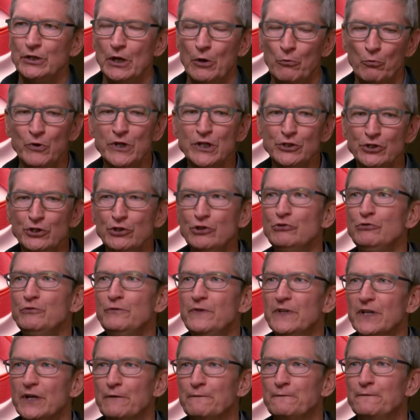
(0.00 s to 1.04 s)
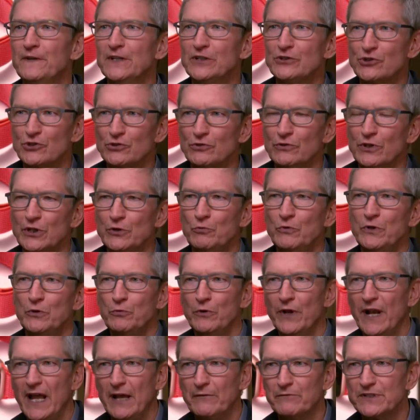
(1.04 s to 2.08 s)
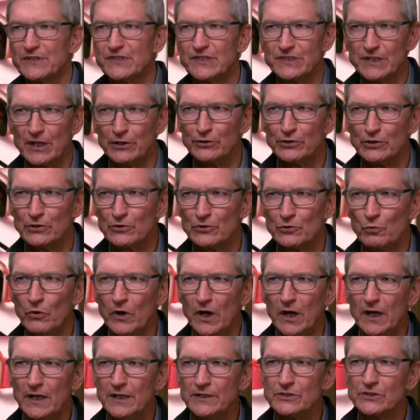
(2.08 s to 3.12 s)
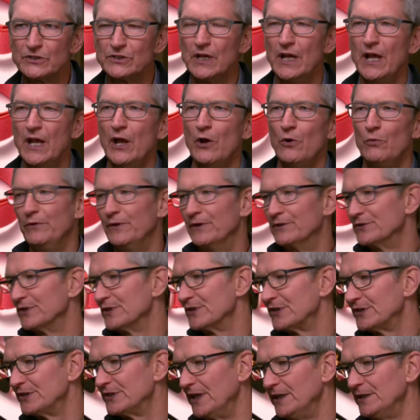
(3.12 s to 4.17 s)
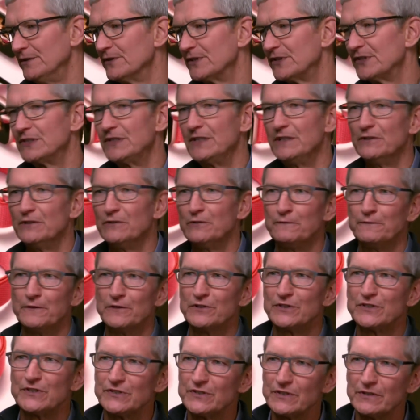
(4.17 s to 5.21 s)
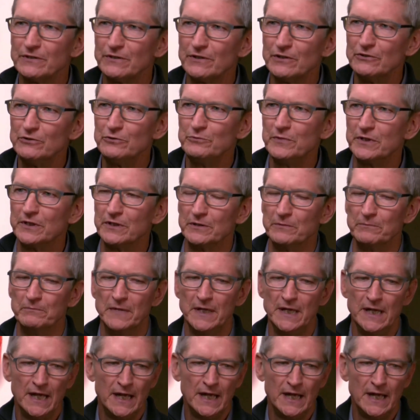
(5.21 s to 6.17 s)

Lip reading: We knew that eventually we would have a cellular watch where there's a stainless steel versus an aluminum.